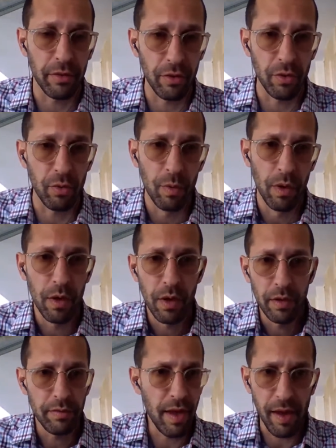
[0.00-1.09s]
to
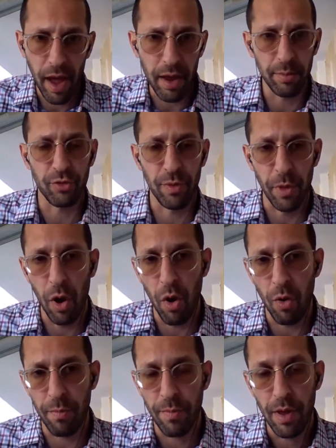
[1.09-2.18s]
take items from the
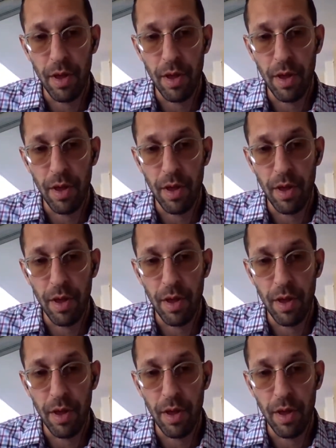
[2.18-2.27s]
home,